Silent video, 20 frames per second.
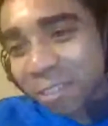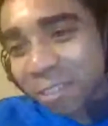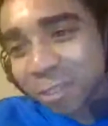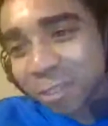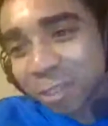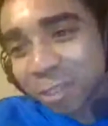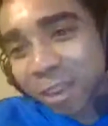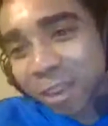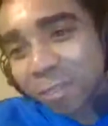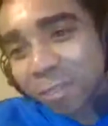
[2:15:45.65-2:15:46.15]
All
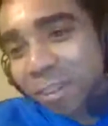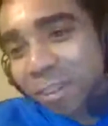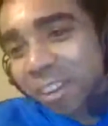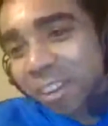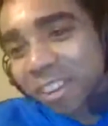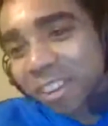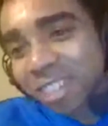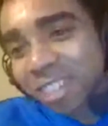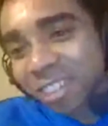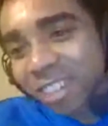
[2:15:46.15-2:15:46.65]
you have to do is
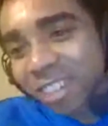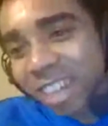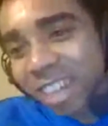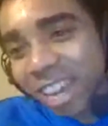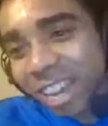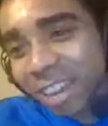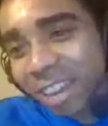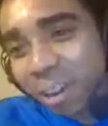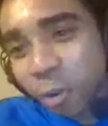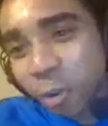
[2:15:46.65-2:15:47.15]
make videos
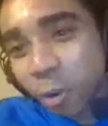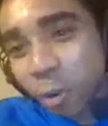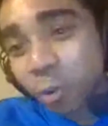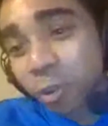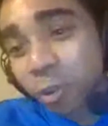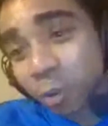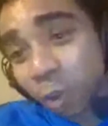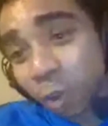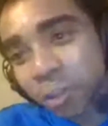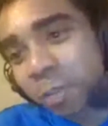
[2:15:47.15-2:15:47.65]
every day
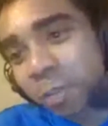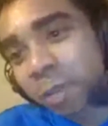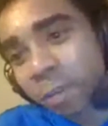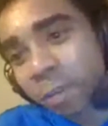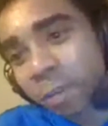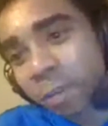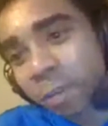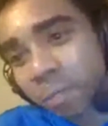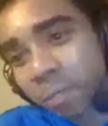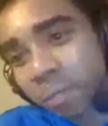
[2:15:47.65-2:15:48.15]
or
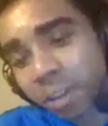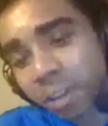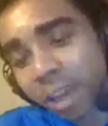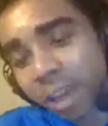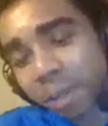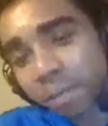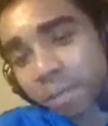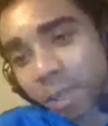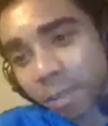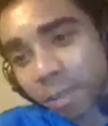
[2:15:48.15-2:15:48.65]
live streaming
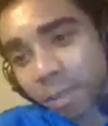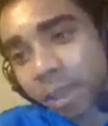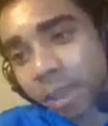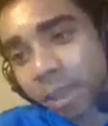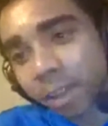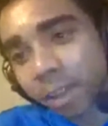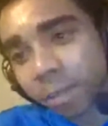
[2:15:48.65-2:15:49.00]
a video game.